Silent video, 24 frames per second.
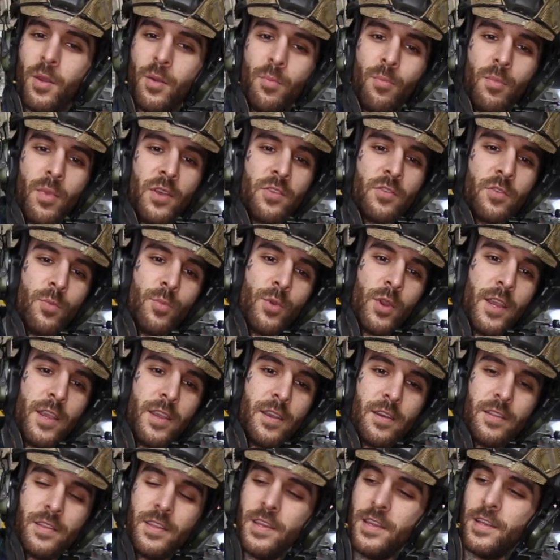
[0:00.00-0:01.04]
muzzle brake
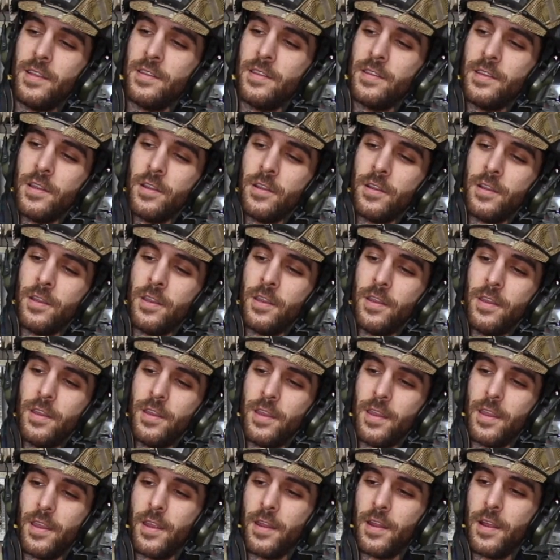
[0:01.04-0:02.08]
on the end here,
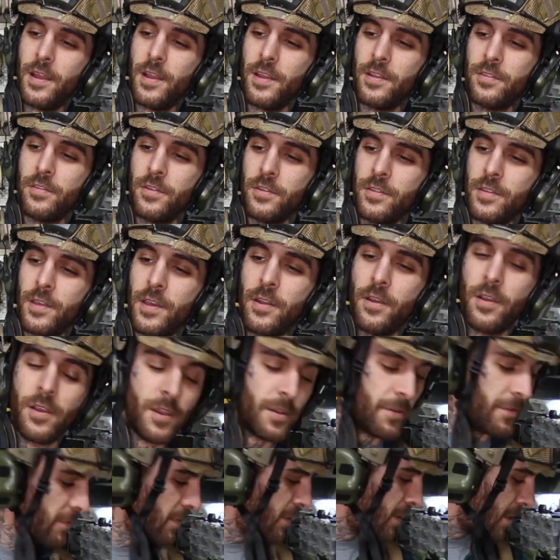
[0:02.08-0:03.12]
and I took that
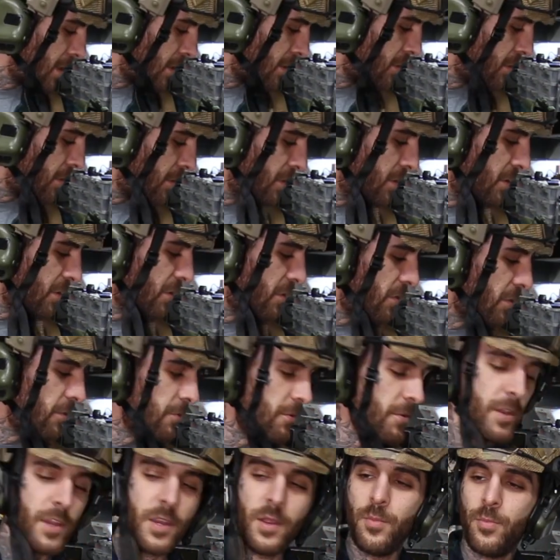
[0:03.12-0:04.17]
off and I actually just
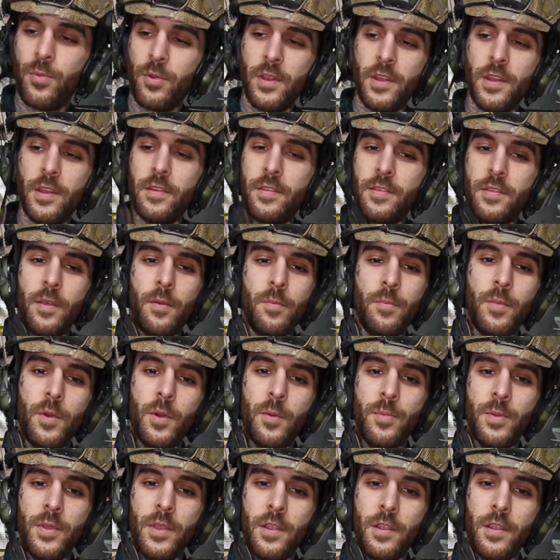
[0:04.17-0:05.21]
3D printed something
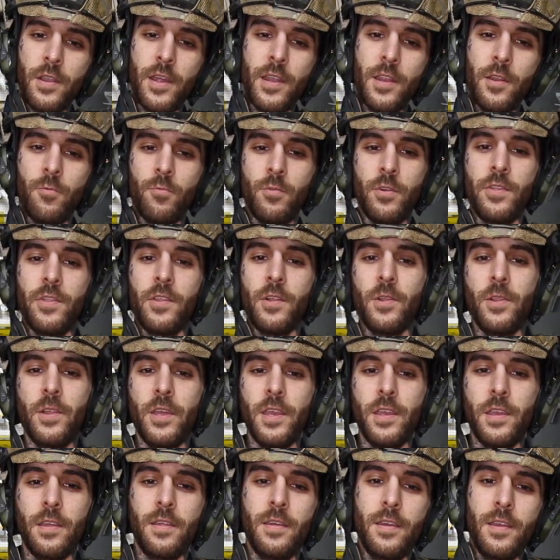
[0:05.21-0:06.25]
up here. I didn't want the
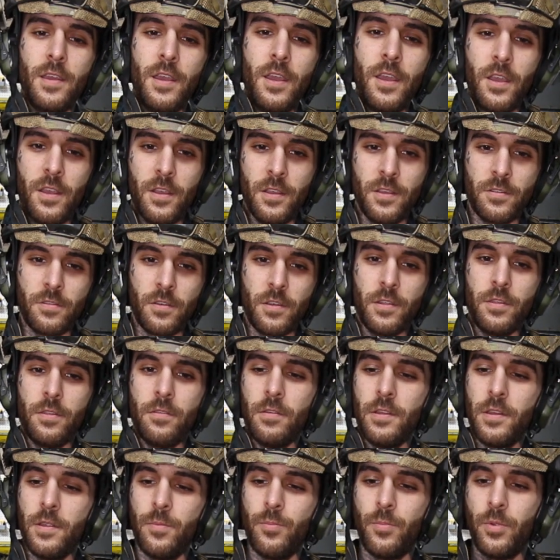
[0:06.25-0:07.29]
length, so I
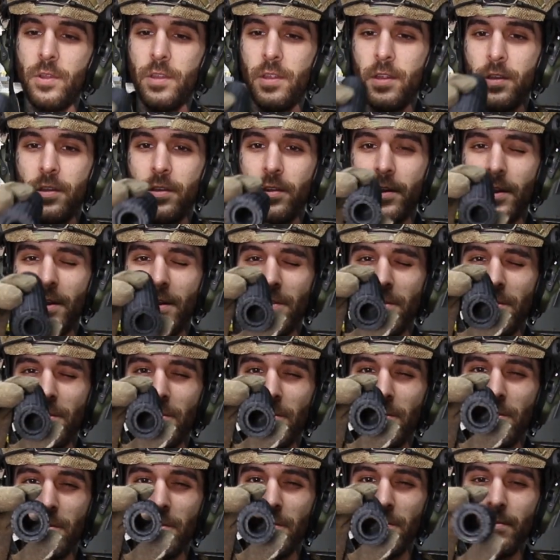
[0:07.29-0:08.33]
3D printed a
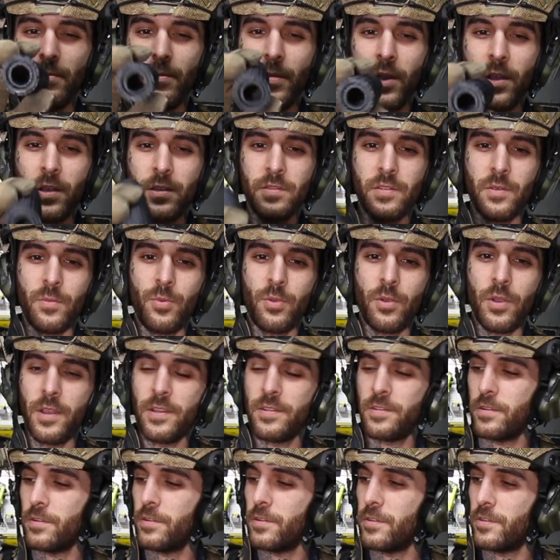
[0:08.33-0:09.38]
little mock
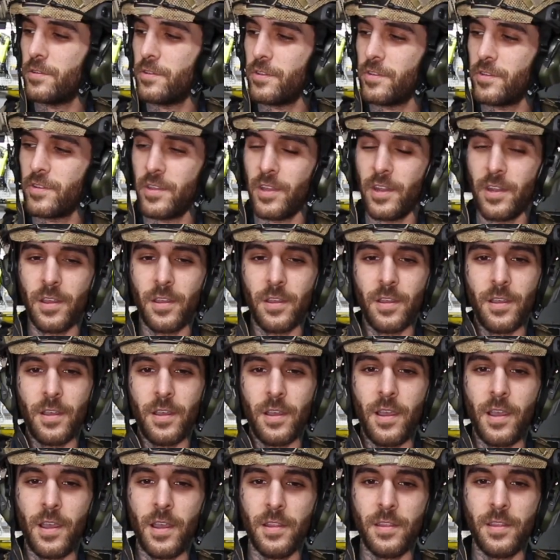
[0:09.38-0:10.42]
suppressor that's just gonna
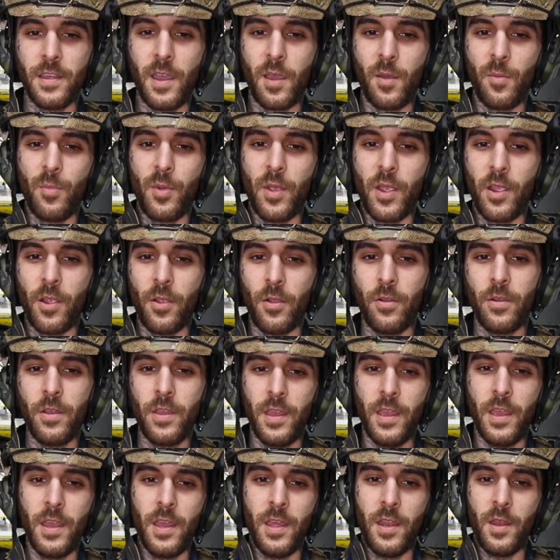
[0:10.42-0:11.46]
hide that barrel.
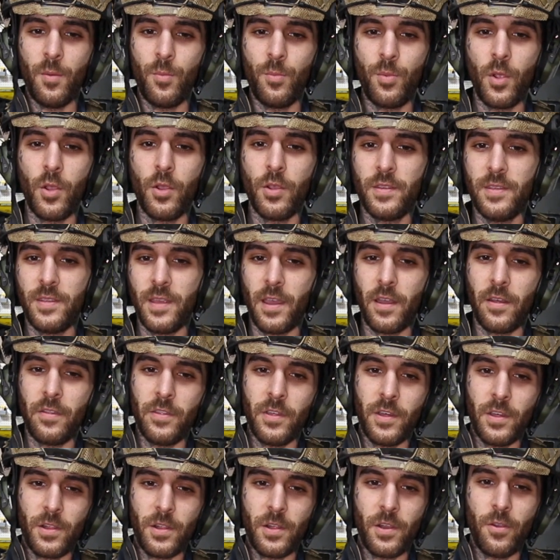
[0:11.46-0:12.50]
It broke down
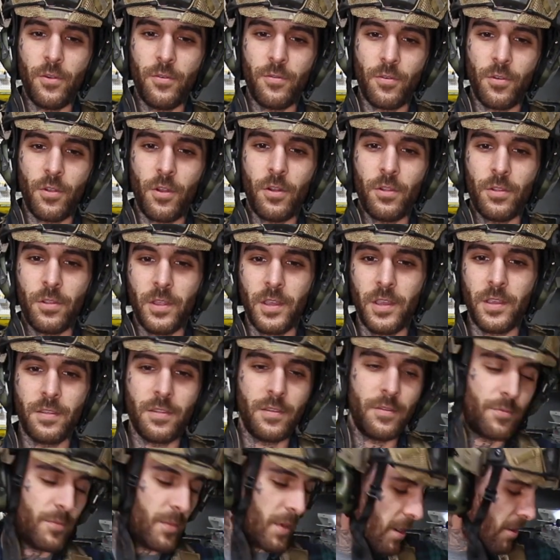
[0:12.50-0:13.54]
the overall length
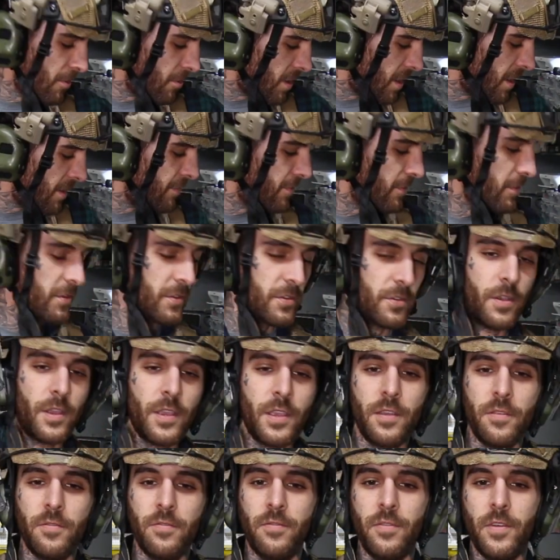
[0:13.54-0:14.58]
of my rifle so I
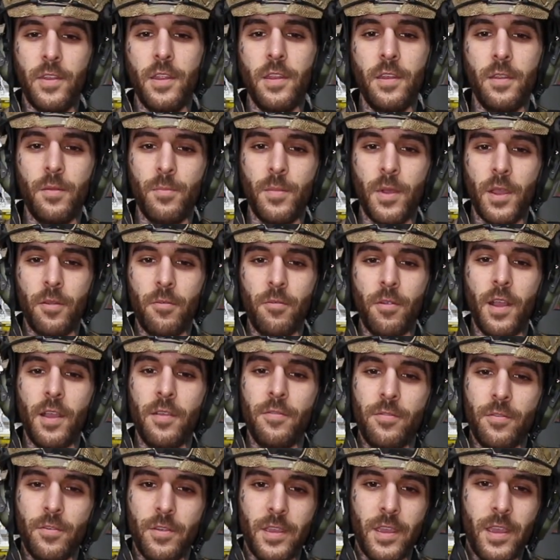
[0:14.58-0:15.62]
could fit it in my
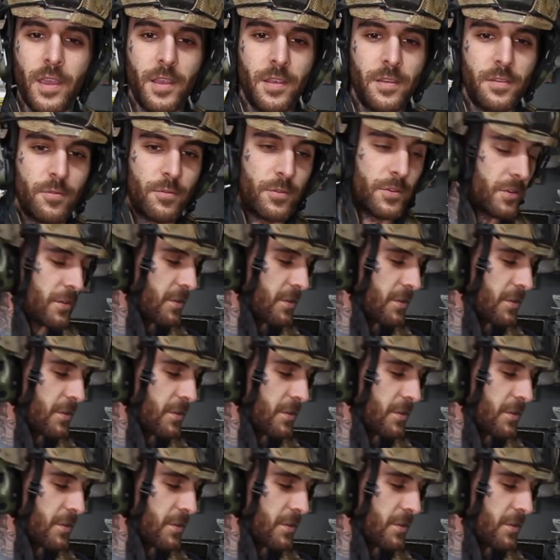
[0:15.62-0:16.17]
rifle case, which